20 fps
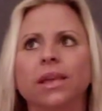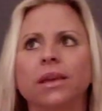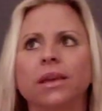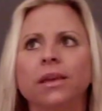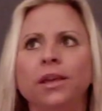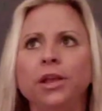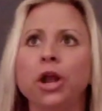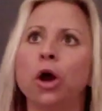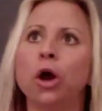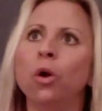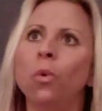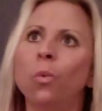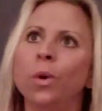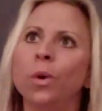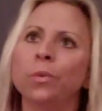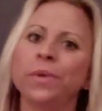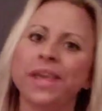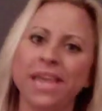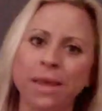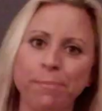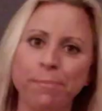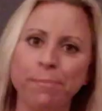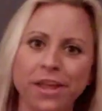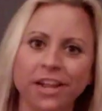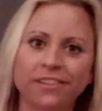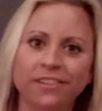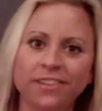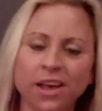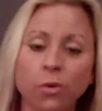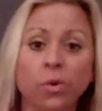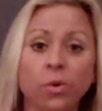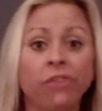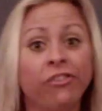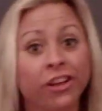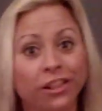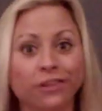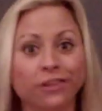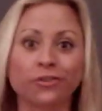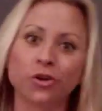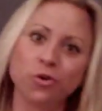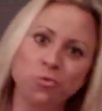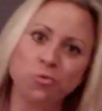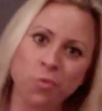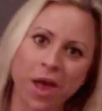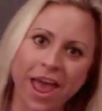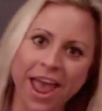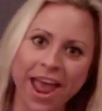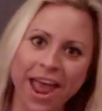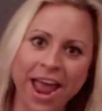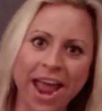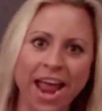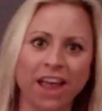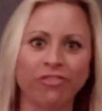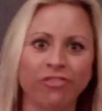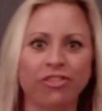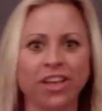when we eat pizza, we feel a certain way.